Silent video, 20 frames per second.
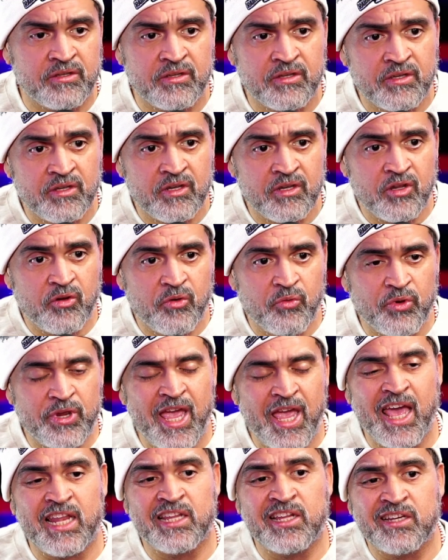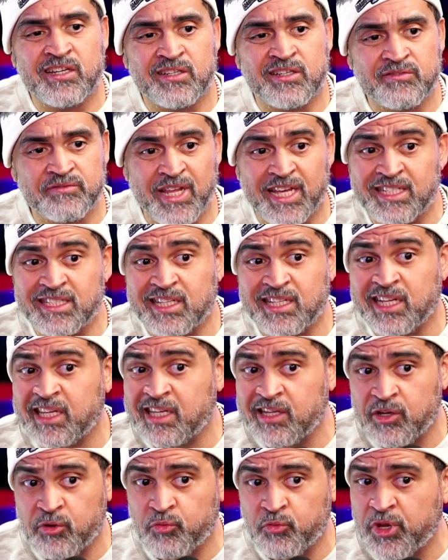Yeah. We had love. That's
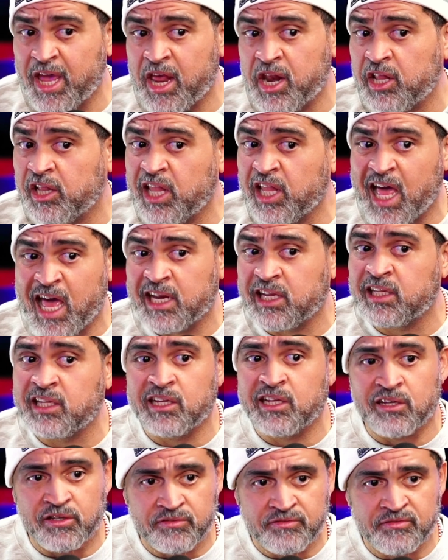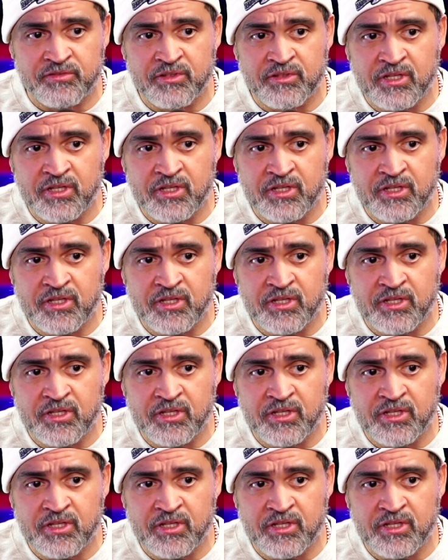it. And we had a lot of love.